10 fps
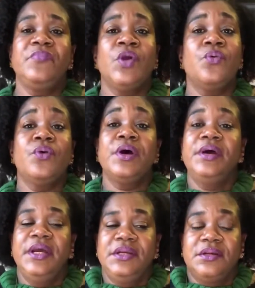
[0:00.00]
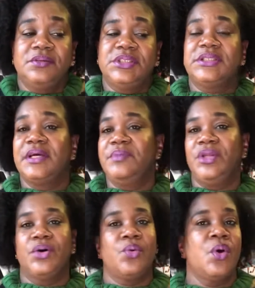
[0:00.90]
or just let me
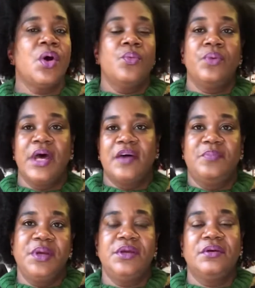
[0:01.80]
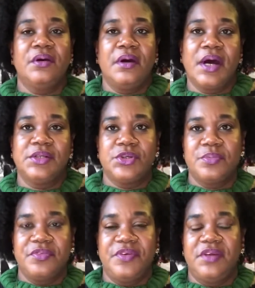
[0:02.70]
know what have been your October
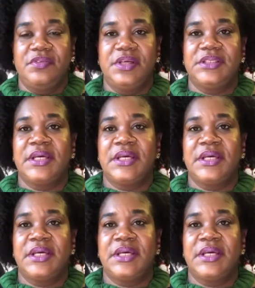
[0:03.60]
favorites,